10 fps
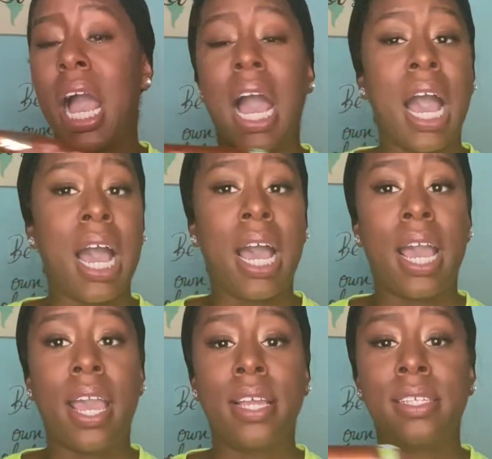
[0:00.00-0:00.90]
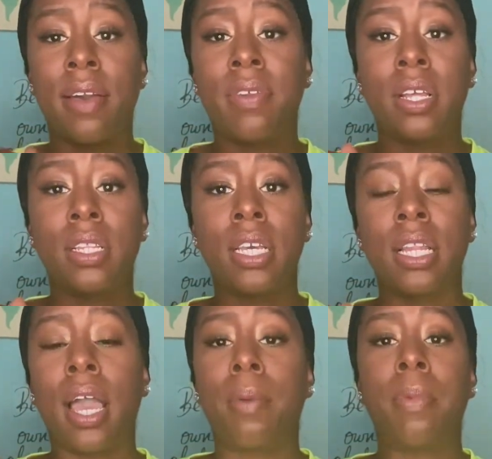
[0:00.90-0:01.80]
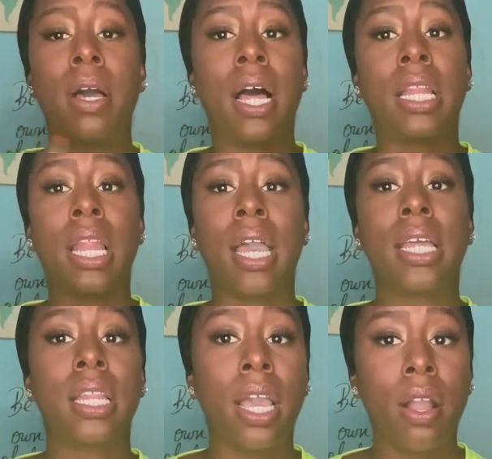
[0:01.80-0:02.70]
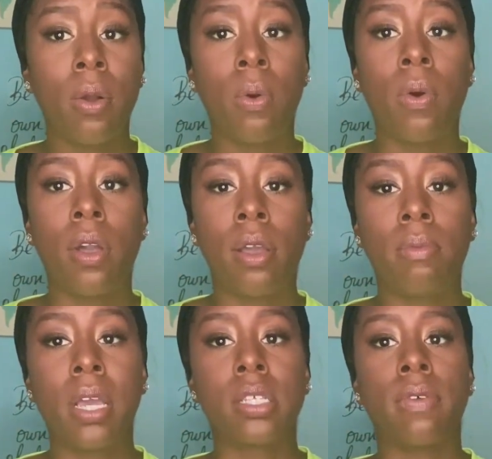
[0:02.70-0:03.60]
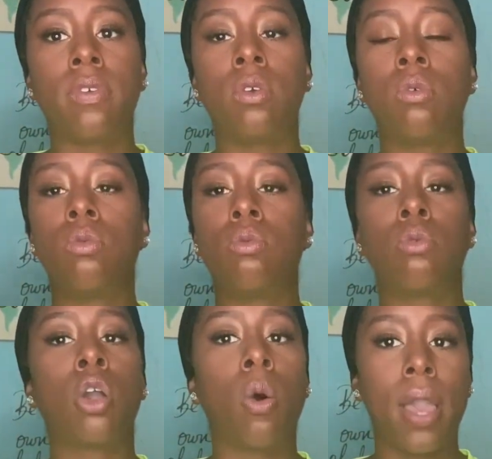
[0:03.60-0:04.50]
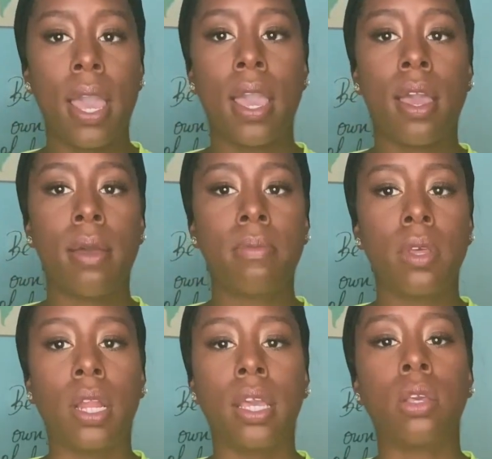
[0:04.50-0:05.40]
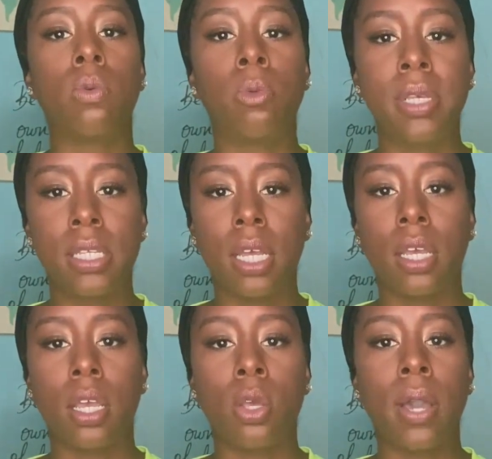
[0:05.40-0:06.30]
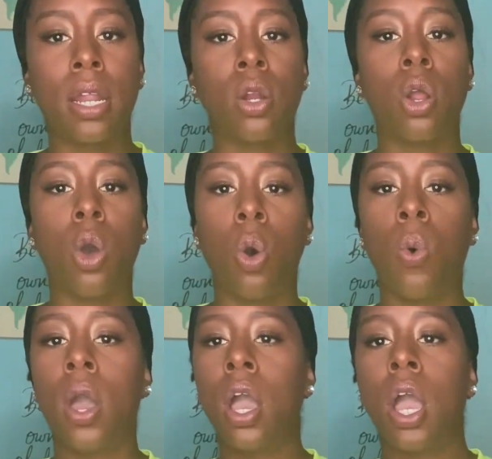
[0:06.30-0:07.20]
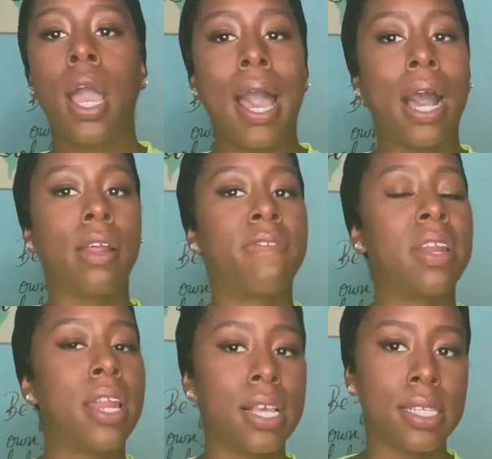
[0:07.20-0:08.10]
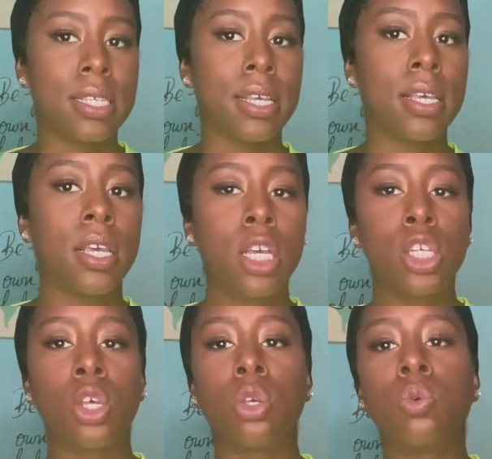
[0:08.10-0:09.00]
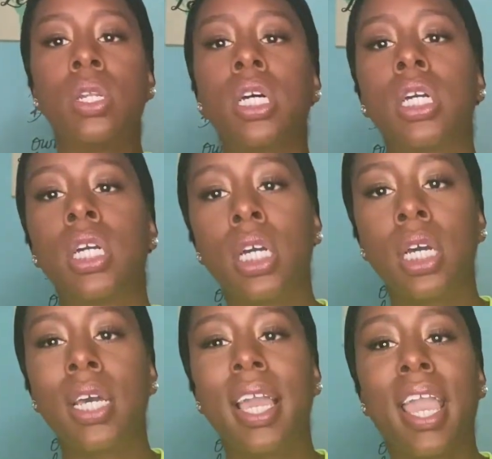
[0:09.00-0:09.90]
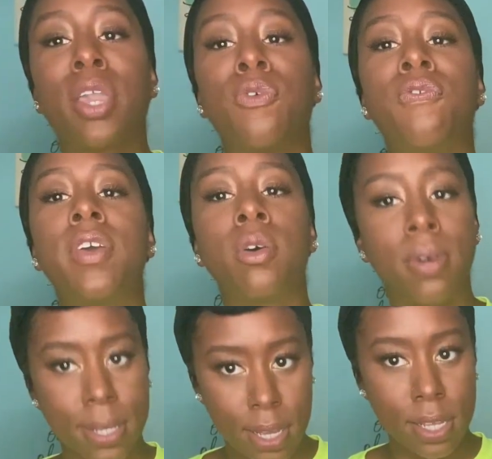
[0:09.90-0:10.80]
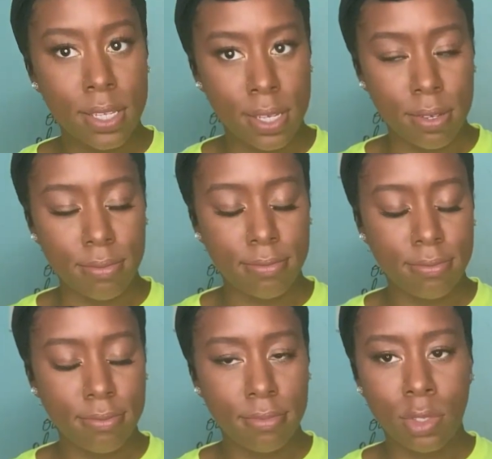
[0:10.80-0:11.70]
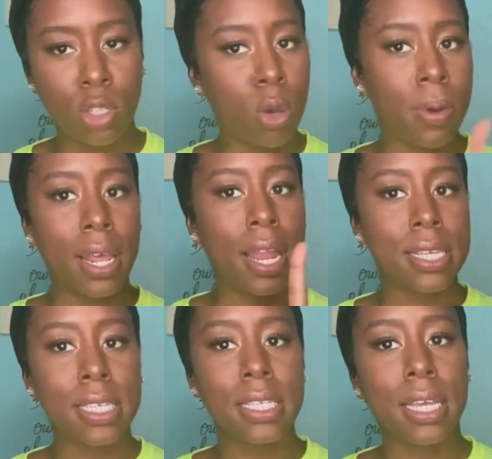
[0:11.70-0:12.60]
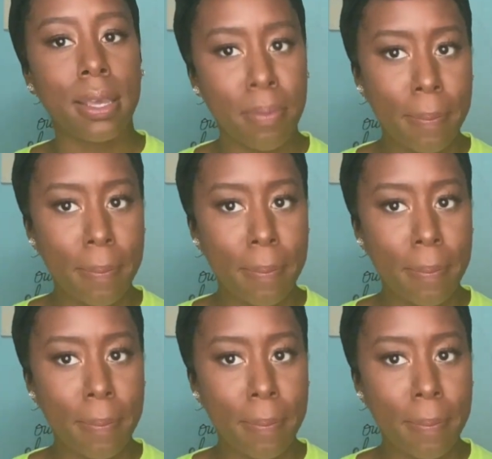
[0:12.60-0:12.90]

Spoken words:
I definitely like put a light layer on, because if you go ham, like, you will be sticky. You got to know how to finesse it so you look good and you feel good too. Nobody likes to stick.